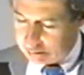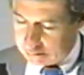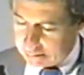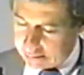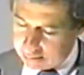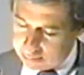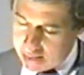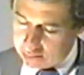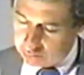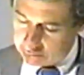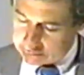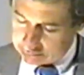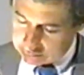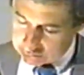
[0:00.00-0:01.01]
Now, you might
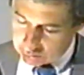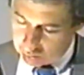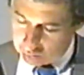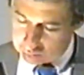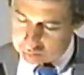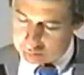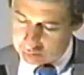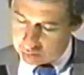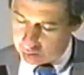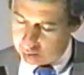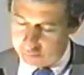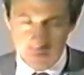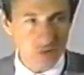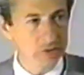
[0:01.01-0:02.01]
look at this whole
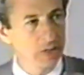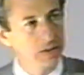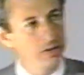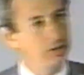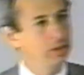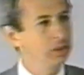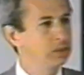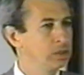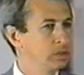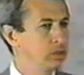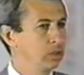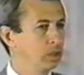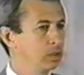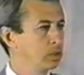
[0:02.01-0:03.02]
curve and say,
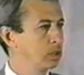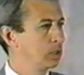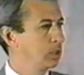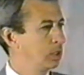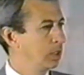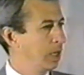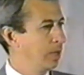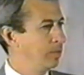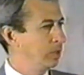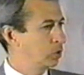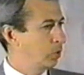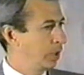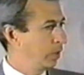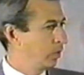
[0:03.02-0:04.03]
Jesus, you know, I mean,
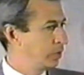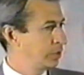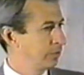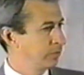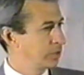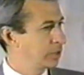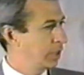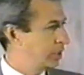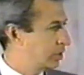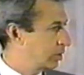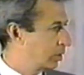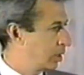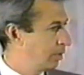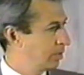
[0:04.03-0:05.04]
21
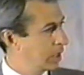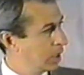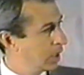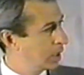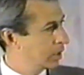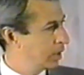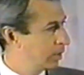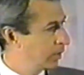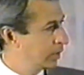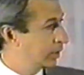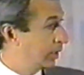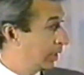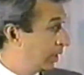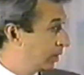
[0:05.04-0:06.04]
civilizations have come and gone.
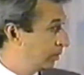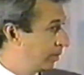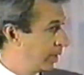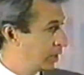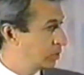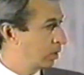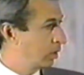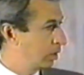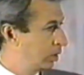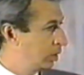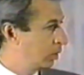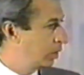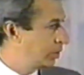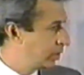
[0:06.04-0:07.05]
What the hell? We may as well go to
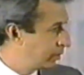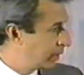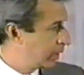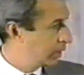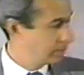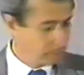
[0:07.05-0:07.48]
the orgy, right?